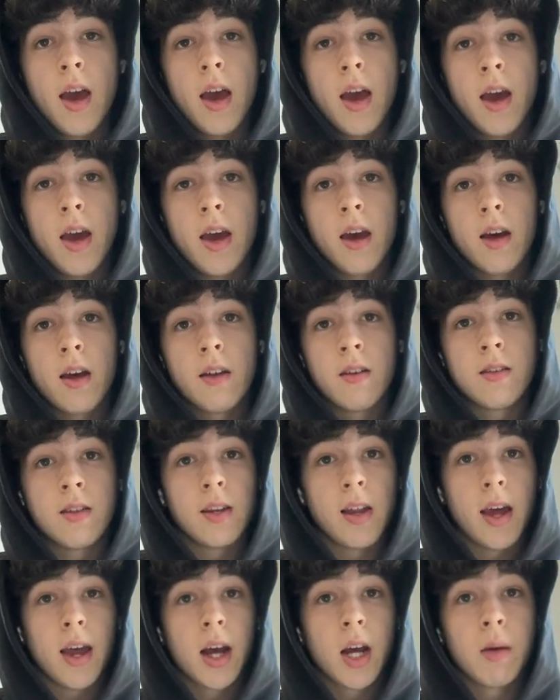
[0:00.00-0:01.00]
and
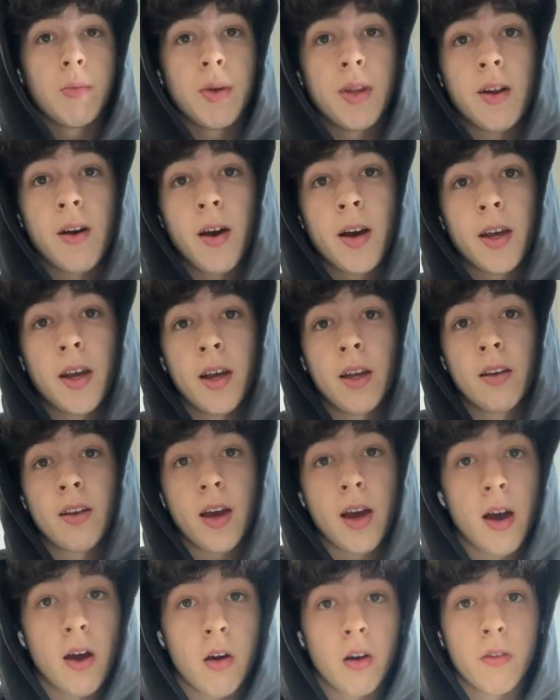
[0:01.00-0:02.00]
today I'm going to be knocking
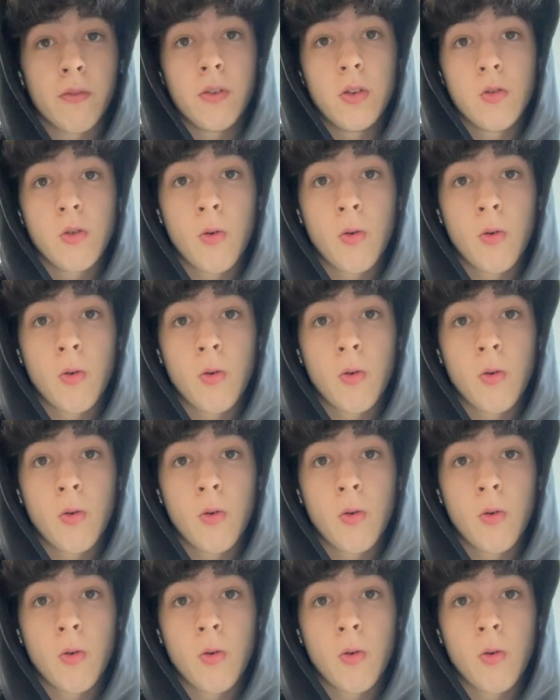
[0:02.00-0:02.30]
down a few